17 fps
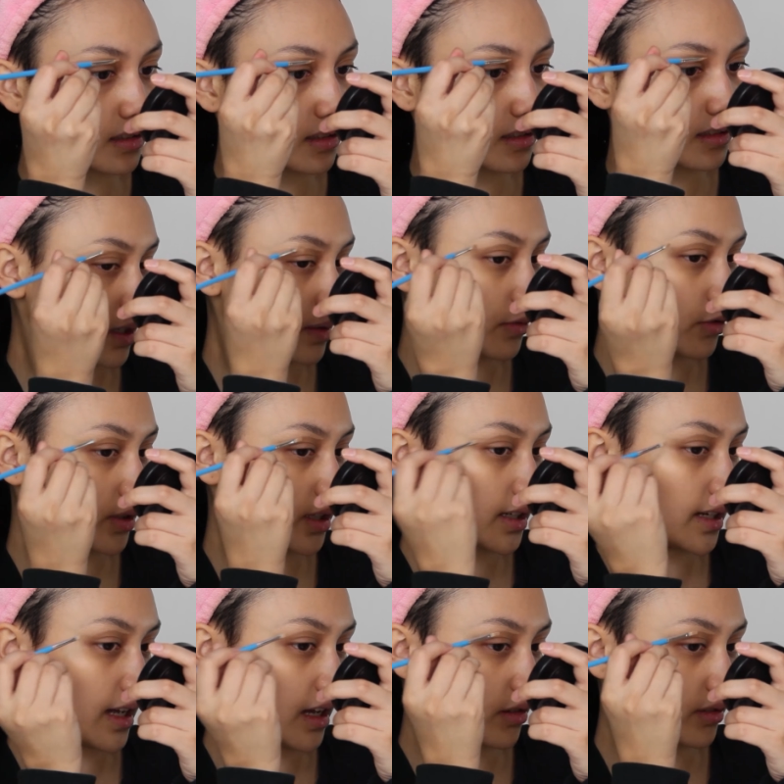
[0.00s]
So what I'm
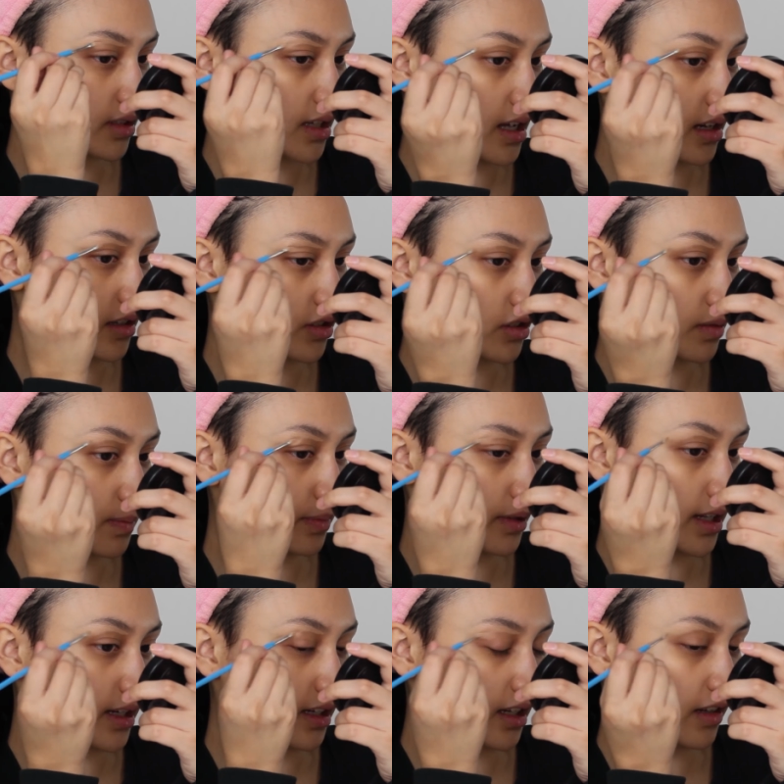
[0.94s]
doing now is kind of just
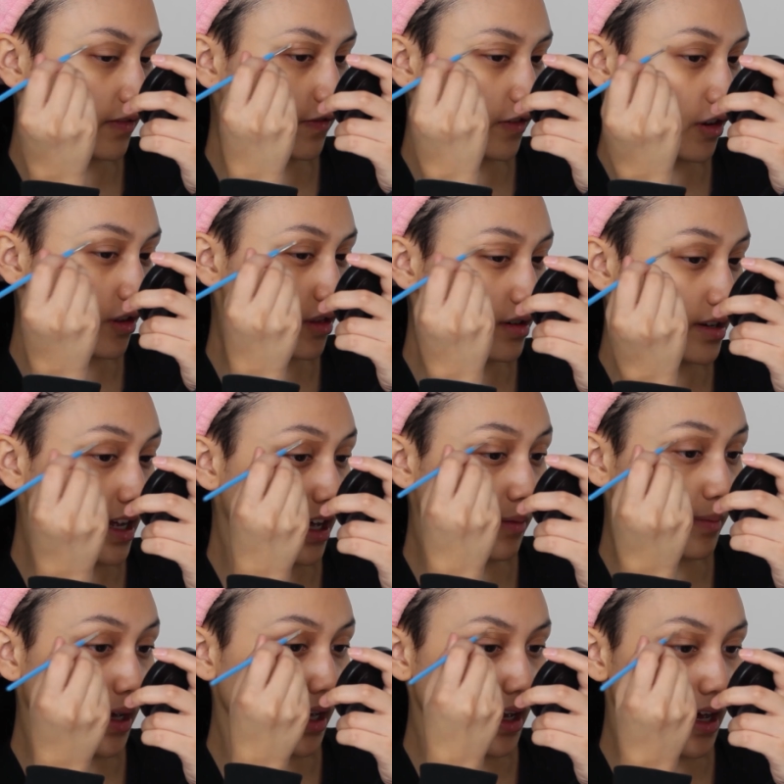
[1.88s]
blending it further
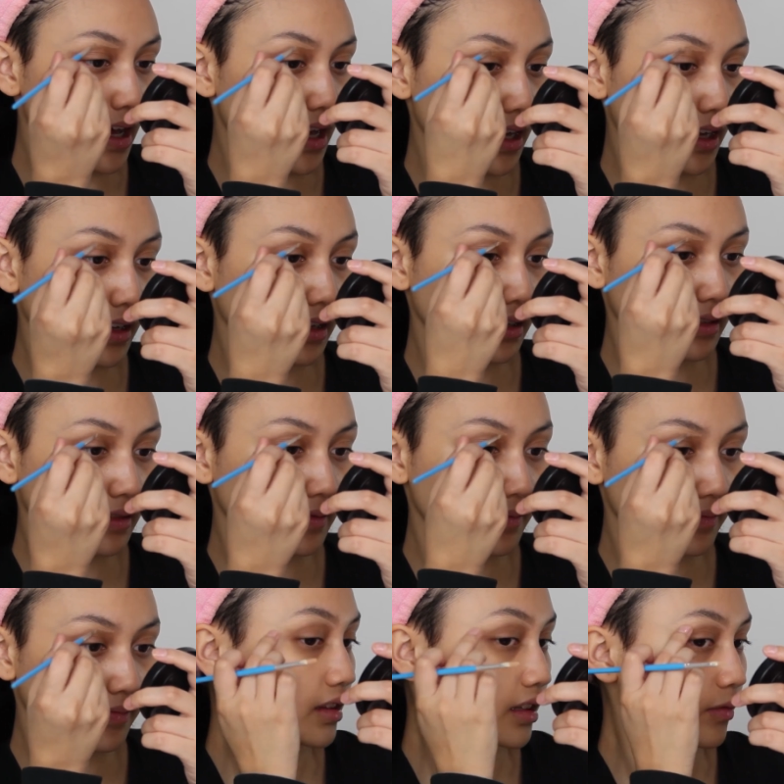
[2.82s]
down my eye,
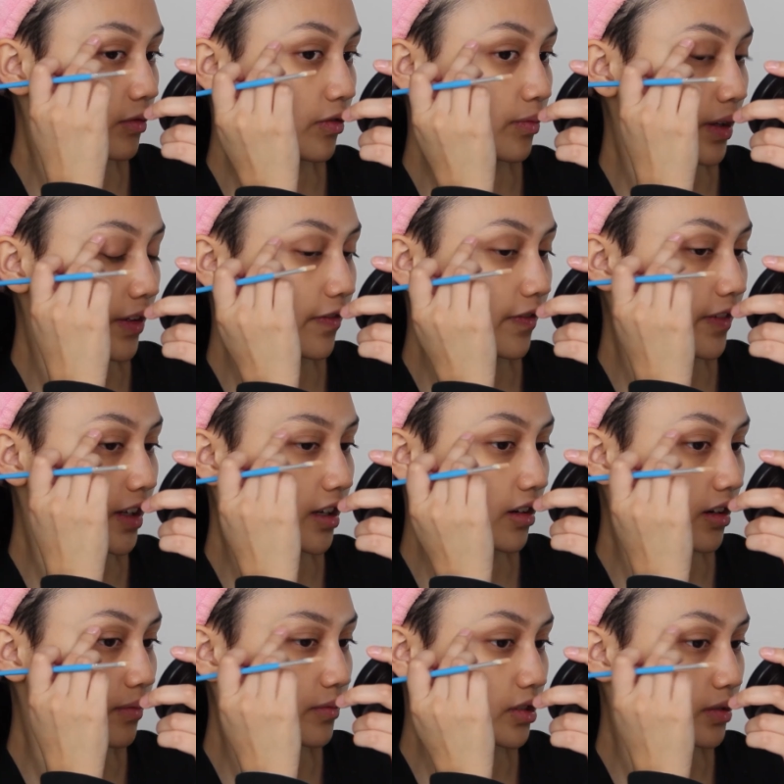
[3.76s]
and then with my
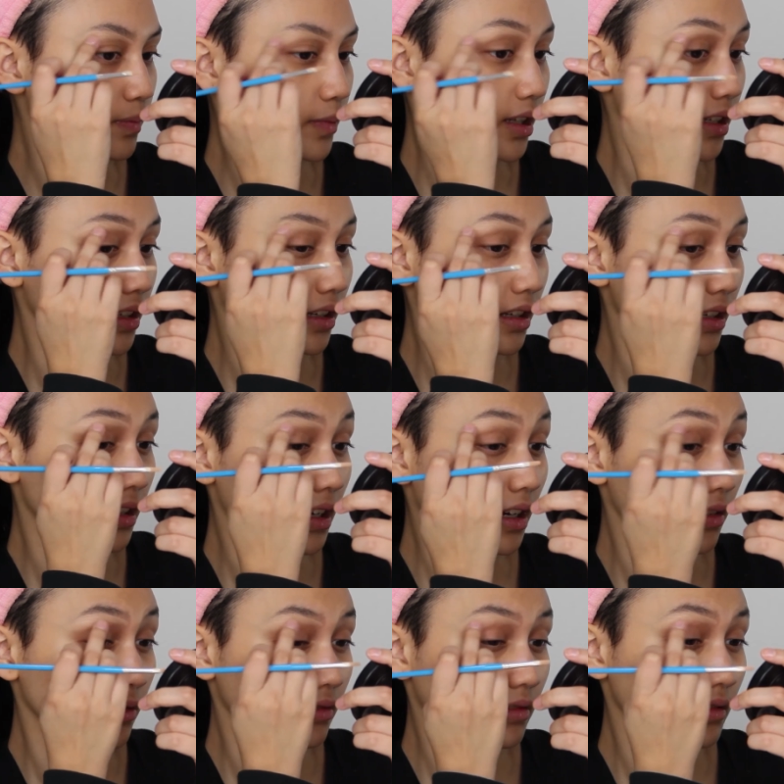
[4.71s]
finger I'm just blending it
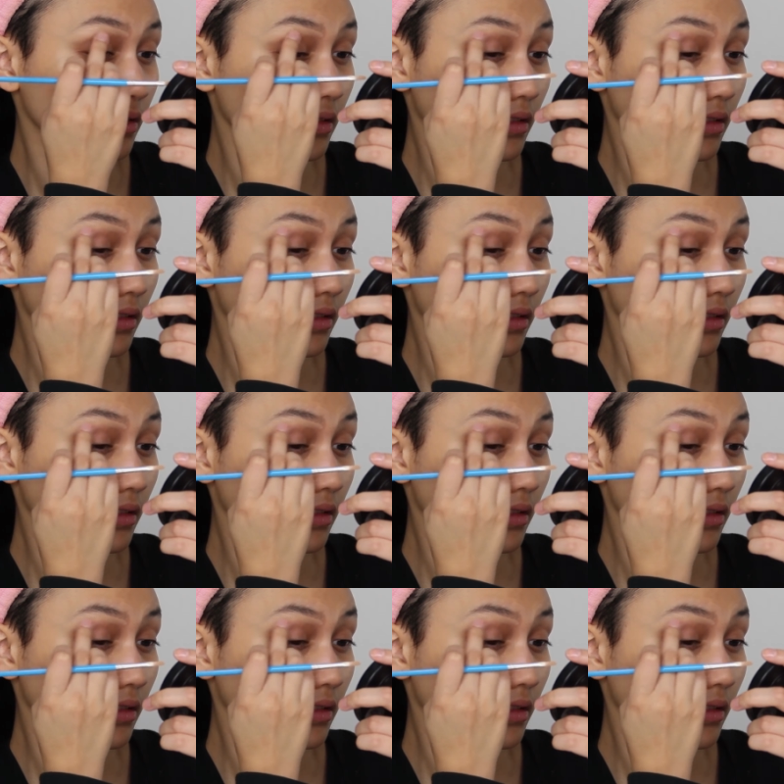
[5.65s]
out.